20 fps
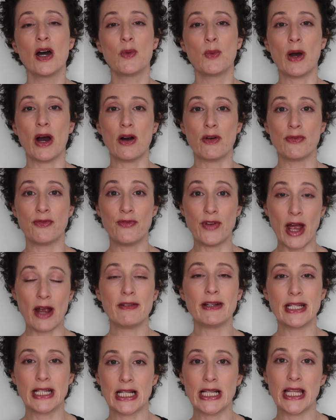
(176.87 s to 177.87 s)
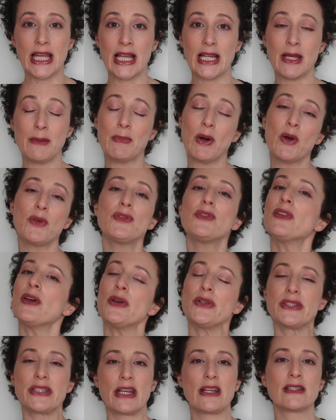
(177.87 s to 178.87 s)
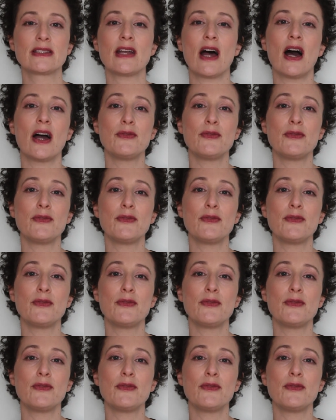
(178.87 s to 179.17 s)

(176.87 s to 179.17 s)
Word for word: Well, very clearly, both of those things that